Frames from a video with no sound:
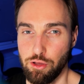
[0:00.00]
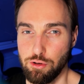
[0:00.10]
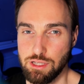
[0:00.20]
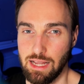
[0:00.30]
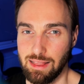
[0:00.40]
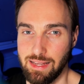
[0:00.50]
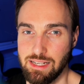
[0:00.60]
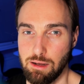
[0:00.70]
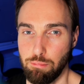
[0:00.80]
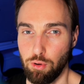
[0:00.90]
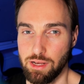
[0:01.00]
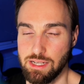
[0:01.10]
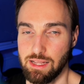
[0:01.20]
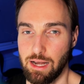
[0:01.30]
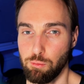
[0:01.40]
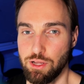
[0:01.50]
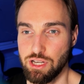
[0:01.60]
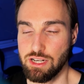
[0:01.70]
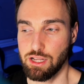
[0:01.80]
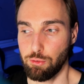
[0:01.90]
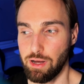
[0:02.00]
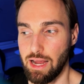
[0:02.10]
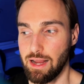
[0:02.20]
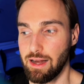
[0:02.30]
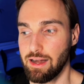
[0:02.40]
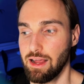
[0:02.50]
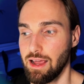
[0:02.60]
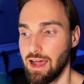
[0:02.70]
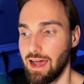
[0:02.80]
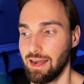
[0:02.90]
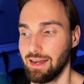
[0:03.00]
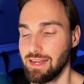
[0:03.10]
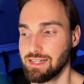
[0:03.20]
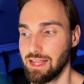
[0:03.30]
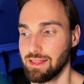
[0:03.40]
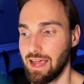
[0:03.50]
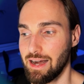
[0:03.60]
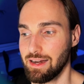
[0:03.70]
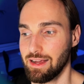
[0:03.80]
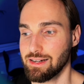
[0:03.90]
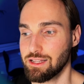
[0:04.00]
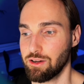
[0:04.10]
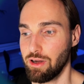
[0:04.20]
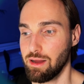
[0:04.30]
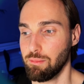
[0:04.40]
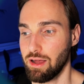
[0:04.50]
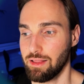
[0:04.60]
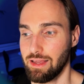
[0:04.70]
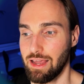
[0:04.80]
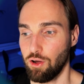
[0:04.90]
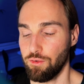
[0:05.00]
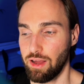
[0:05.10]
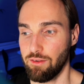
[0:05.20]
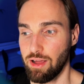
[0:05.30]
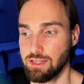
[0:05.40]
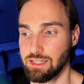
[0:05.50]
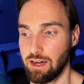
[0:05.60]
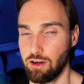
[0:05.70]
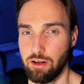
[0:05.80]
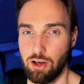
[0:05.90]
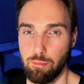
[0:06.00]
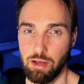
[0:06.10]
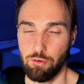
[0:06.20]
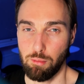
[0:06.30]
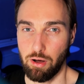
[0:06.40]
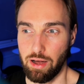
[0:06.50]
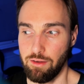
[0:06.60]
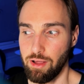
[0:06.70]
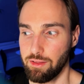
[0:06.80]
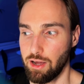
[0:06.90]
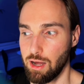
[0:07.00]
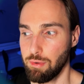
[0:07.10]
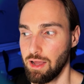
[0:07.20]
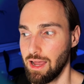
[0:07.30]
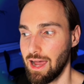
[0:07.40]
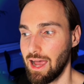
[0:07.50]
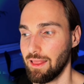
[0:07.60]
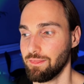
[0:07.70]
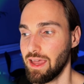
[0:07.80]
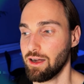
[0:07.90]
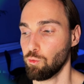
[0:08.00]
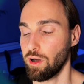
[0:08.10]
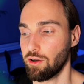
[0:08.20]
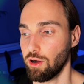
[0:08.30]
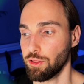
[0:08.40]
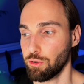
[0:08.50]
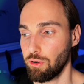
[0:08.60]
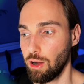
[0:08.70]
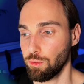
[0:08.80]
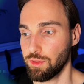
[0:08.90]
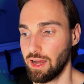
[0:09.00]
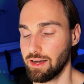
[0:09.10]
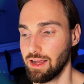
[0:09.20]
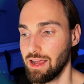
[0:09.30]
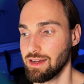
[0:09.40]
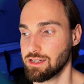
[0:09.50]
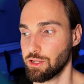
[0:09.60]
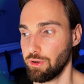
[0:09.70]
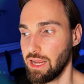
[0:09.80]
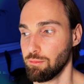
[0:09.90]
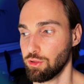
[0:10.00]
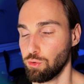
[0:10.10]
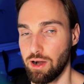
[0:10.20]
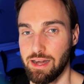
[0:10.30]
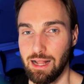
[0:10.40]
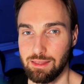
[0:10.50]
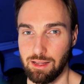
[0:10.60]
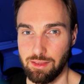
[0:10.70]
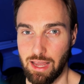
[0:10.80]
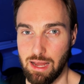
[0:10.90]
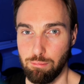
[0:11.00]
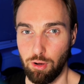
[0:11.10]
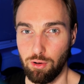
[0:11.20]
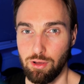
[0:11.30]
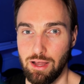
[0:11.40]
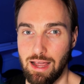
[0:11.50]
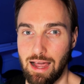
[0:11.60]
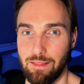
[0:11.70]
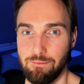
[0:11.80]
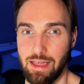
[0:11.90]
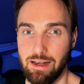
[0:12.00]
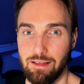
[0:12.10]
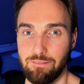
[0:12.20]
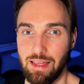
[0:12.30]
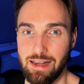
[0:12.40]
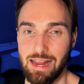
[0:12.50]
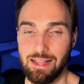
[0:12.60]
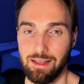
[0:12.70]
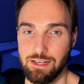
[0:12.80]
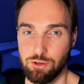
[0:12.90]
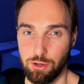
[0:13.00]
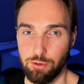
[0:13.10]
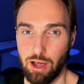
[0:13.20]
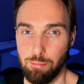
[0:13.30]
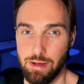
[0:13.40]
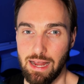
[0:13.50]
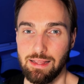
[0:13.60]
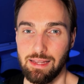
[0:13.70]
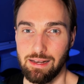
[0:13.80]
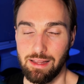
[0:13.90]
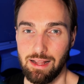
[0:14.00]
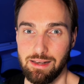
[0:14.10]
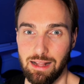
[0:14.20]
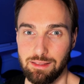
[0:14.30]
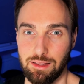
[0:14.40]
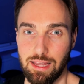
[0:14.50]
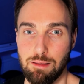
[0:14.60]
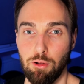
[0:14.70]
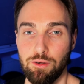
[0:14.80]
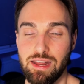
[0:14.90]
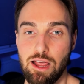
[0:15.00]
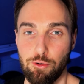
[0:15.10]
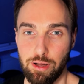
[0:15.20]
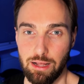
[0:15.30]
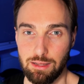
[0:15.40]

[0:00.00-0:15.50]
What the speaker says: use that listen policy that we just created and listen that stream of events that are coming from our Event Hub, and then we're going to route that stream to a Delta table. And then that data is going to update in that Delta table near real